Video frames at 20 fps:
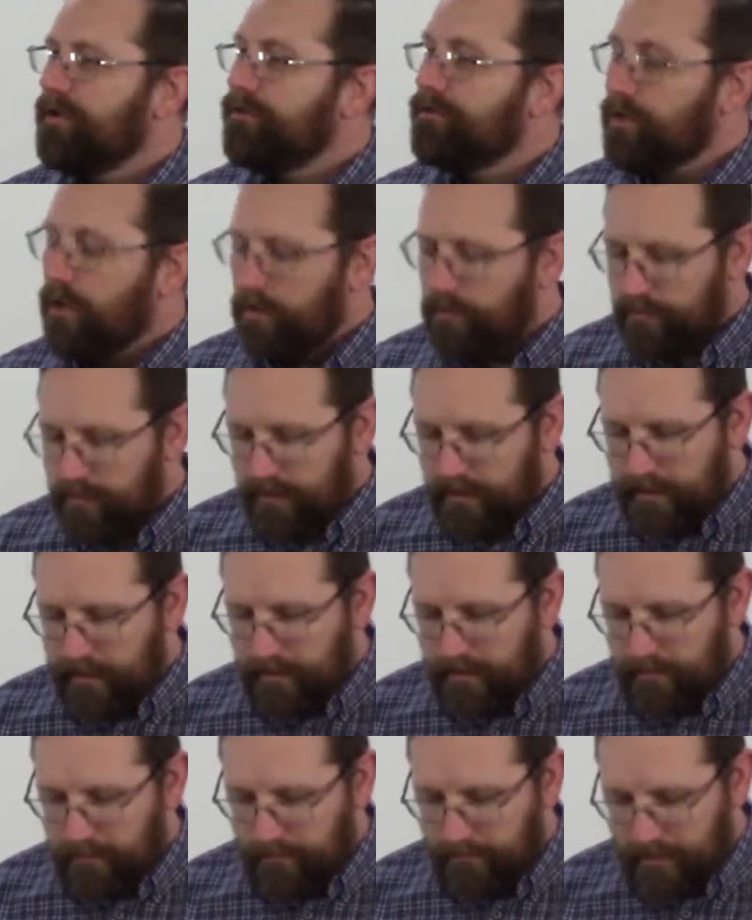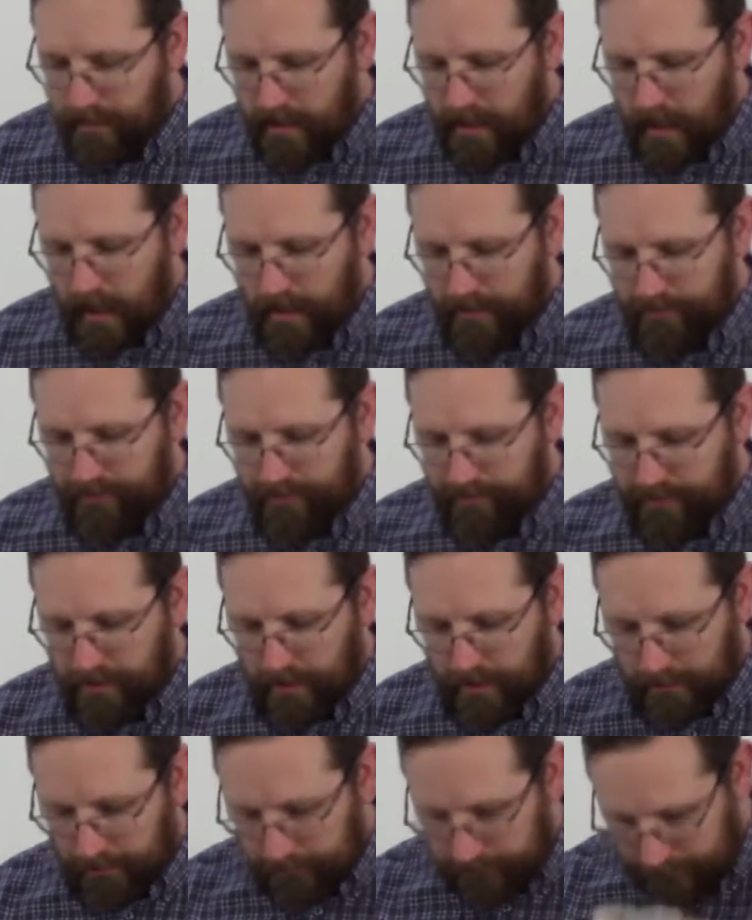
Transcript: his only begotten Son.